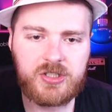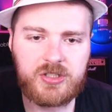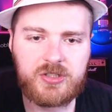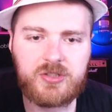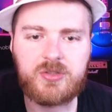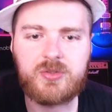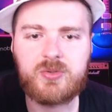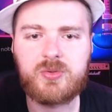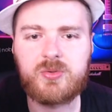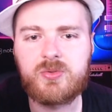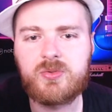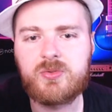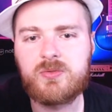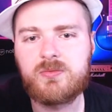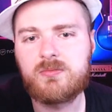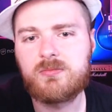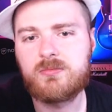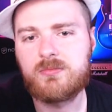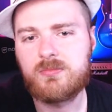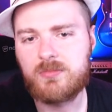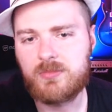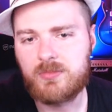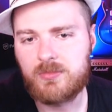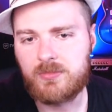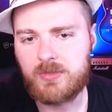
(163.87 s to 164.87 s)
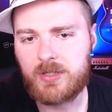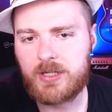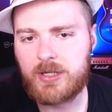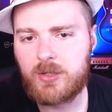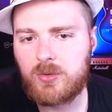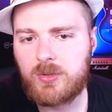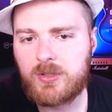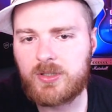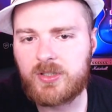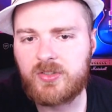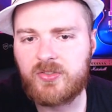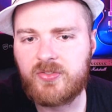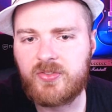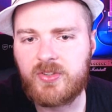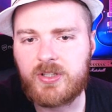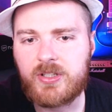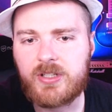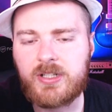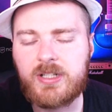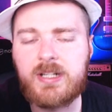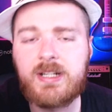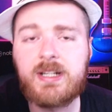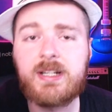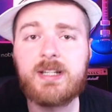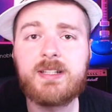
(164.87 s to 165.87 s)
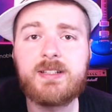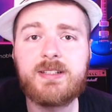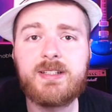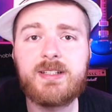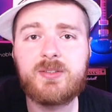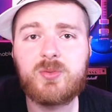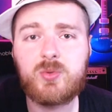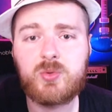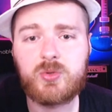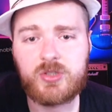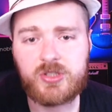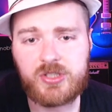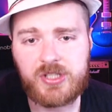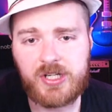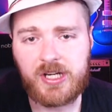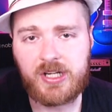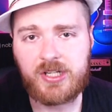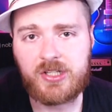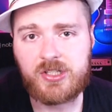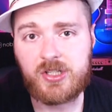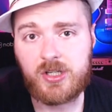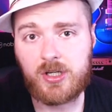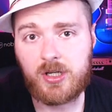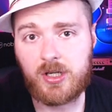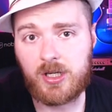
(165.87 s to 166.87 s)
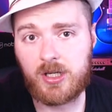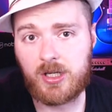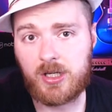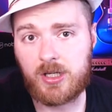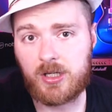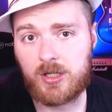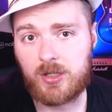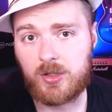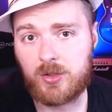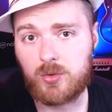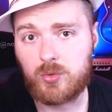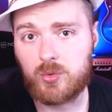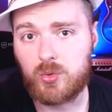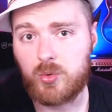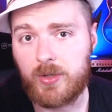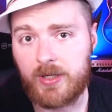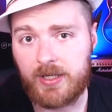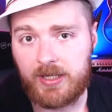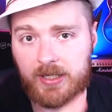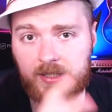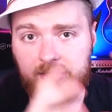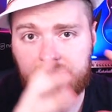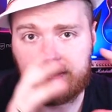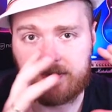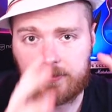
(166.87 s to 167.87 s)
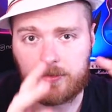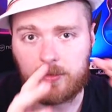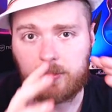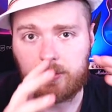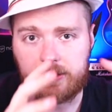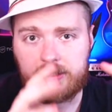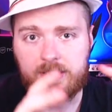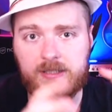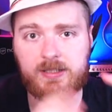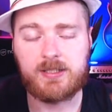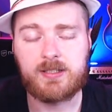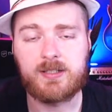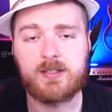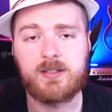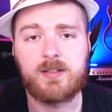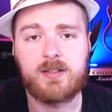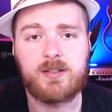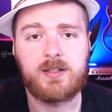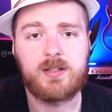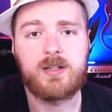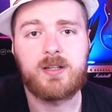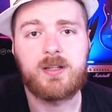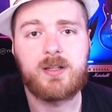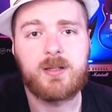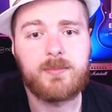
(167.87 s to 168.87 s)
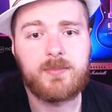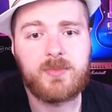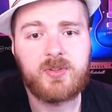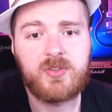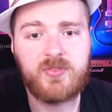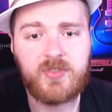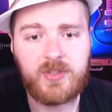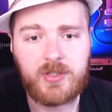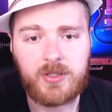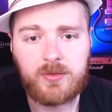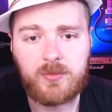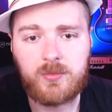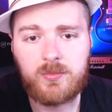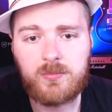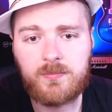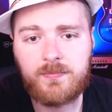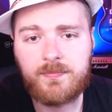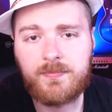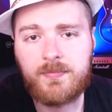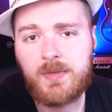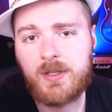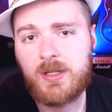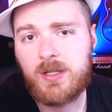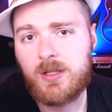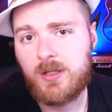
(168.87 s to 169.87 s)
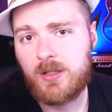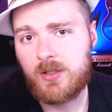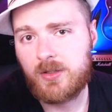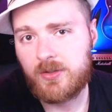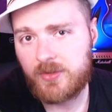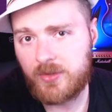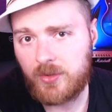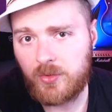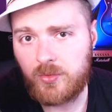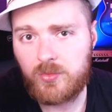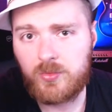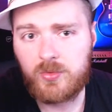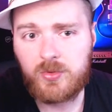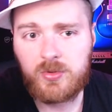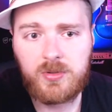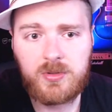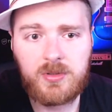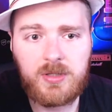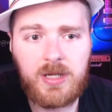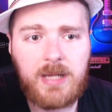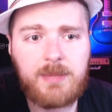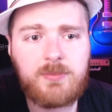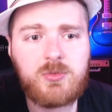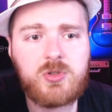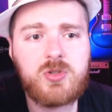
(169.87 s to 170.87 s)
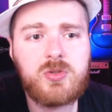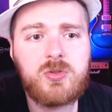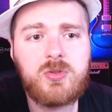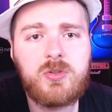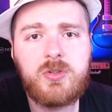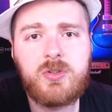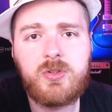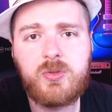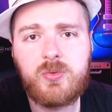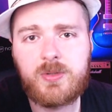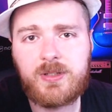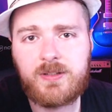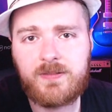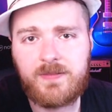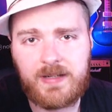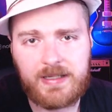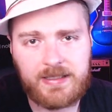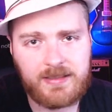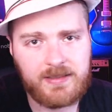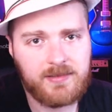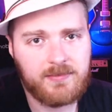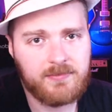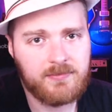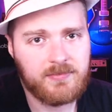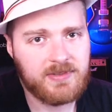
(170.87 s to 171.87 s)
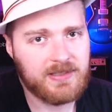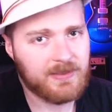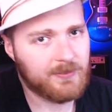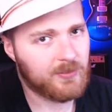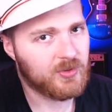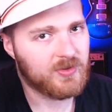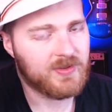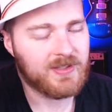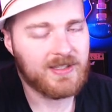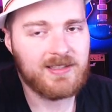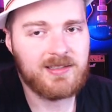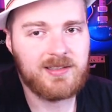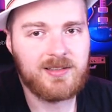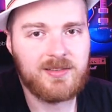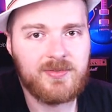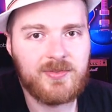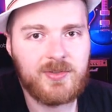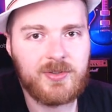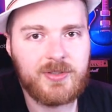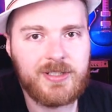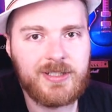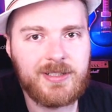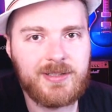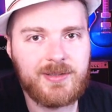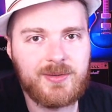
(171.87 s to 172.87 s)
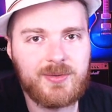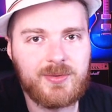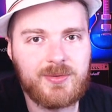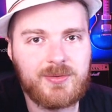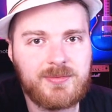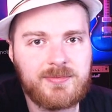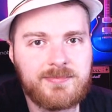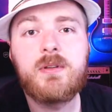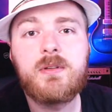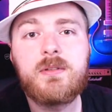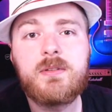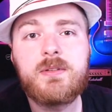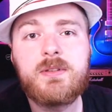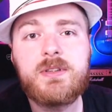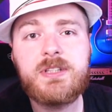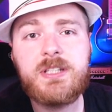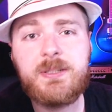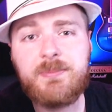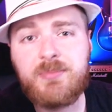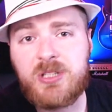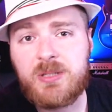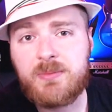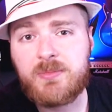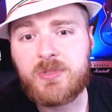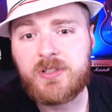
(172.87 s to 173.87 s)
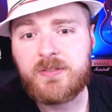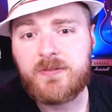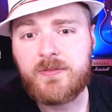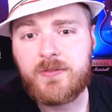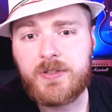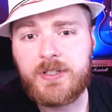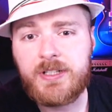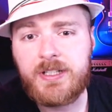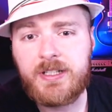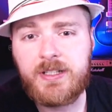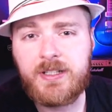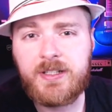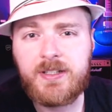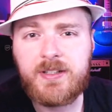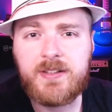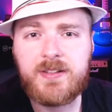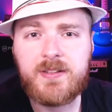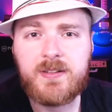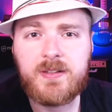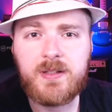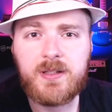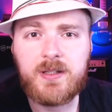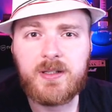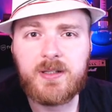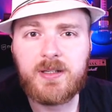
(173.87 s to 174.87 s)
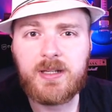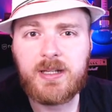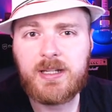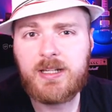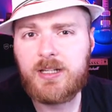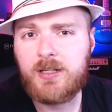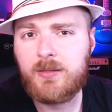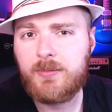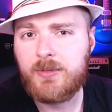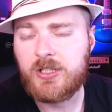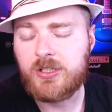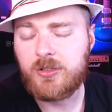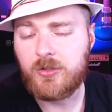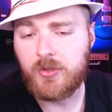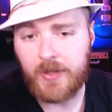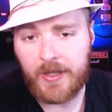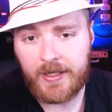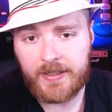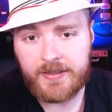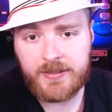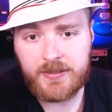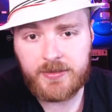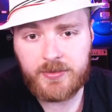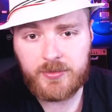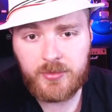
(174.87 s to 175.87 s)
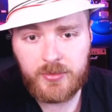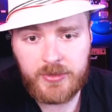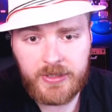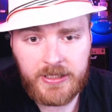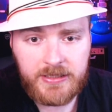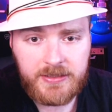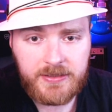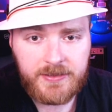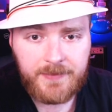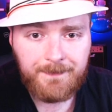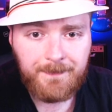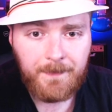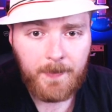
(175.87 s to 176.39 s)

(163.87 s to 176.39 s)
it to mm, regular sphere, this would change uh, to a solid um, sphere. So I'm sure you will find some use cases for that too. Tip number three is uh, a little bit connected to that.